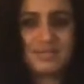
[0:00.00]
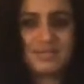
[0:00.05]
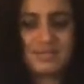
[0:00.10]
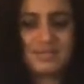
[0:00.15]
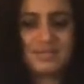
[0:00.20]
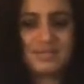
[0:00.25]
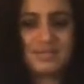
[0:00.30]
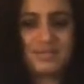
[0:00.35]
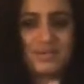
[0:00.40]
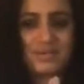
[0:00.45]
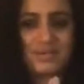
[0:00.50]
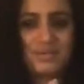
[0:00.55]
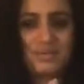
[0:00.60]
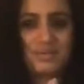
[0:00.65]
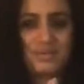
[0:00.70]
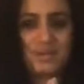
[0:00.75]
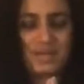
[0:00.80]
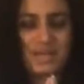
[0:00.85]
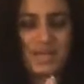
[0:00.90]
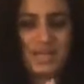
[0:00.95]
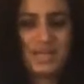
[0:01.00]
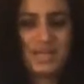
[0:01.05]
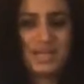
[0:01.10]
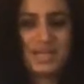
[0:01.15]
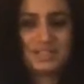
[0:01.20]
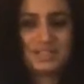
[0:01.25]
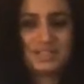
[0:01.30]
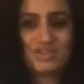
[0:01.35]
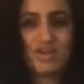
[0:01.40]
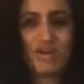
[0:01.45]
And so it
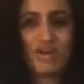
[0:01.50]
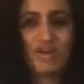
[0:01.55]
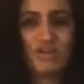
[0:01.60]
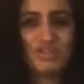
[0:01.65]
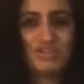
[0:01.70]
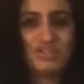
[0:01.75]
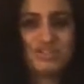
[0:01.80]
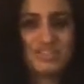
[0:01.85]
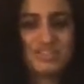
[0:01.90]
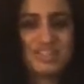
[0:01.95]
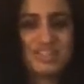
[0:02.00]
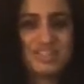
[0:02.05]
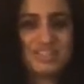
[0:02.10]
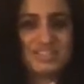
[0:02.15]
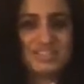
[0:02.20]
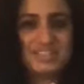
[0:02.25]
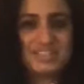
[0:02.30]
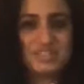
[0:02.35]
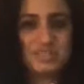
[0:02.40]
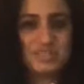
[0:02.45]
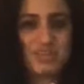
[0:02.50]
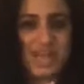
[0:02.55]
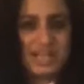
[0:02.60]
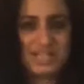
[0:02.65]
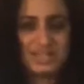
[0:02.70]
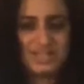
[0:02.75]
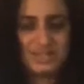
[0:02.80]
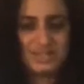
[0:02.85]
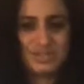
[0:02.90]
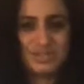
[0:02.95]
is an honor to teach this
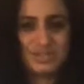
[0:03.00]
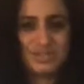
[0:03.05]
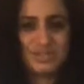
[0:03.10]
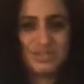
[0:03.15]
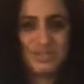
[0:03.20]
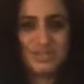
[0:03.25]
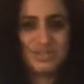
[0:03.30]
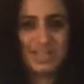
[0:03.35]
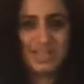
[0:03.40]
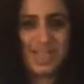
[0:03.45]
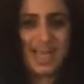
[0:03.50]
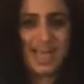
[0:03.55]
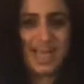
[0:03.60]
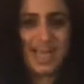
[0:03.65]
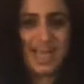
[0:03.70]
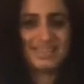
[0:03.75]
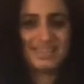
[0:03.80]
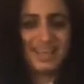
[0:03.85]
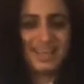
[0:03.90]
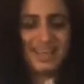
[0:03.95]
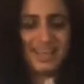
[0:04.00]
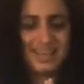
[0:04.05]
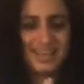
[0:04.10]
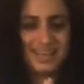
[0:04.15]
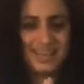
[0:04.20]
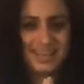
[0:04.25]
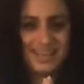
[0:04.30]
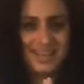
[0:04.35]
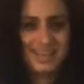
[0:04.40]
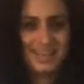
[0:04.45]
practice to you the last
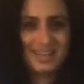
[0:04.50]
day,